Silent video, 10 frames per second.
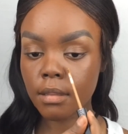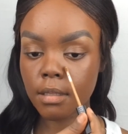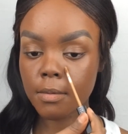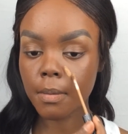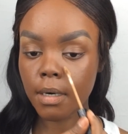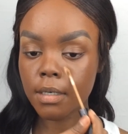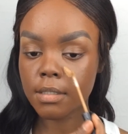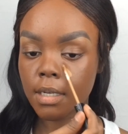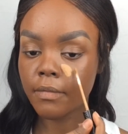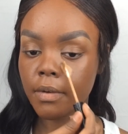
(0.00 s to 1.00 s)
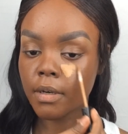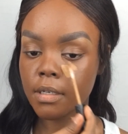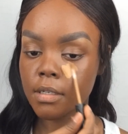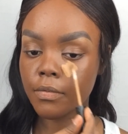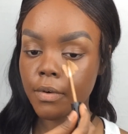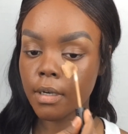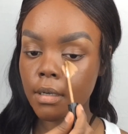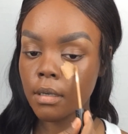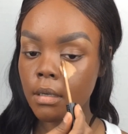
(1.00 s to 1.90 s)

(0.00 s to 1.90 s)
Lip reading: This part is not very different.